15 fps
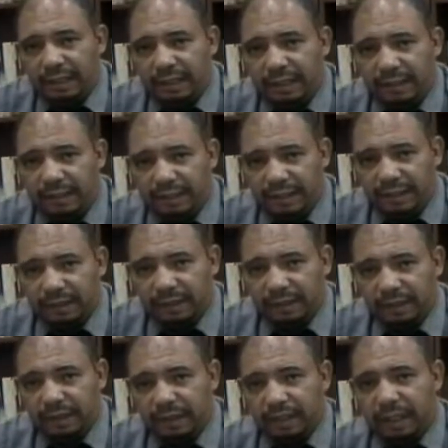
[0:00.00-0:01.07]

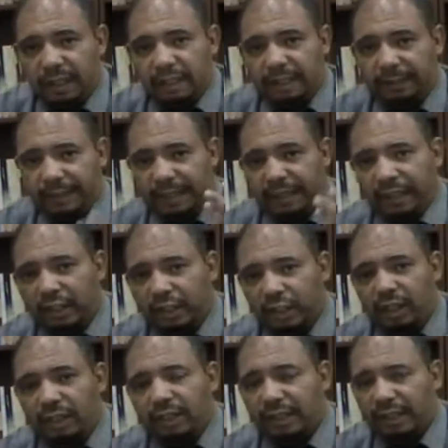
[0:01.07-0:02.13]
events depending
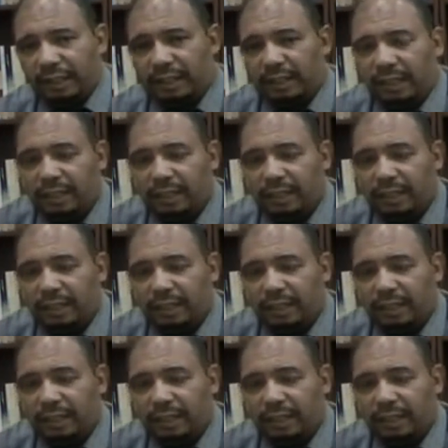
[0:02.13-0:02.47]
on their